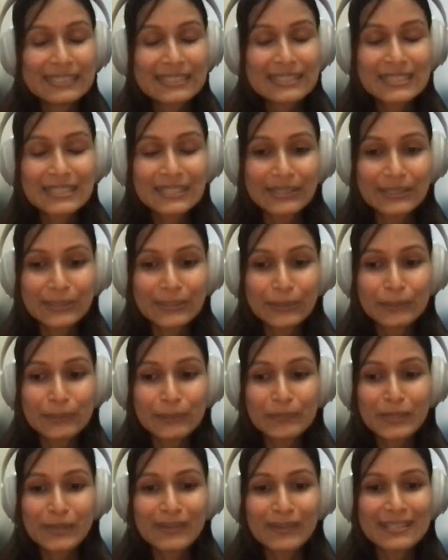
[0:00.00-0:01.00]
So
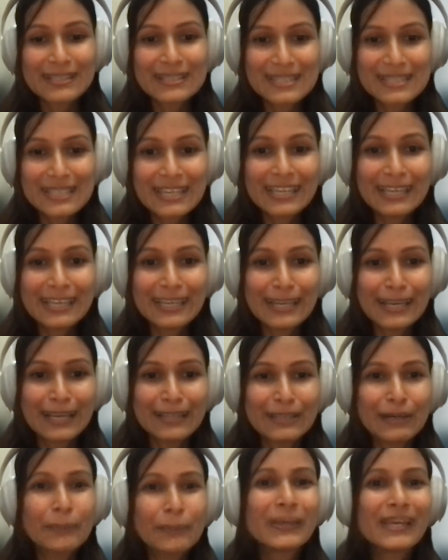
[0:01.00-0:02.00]
you can see
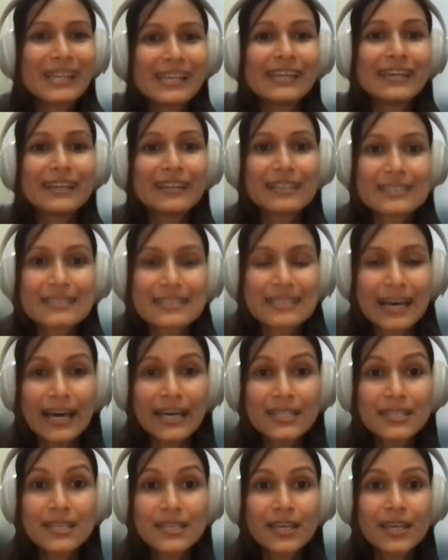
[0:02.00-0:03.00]
the appeal here is
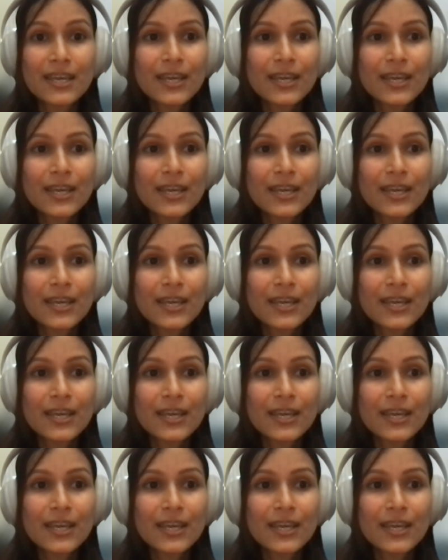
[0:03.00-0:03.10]
that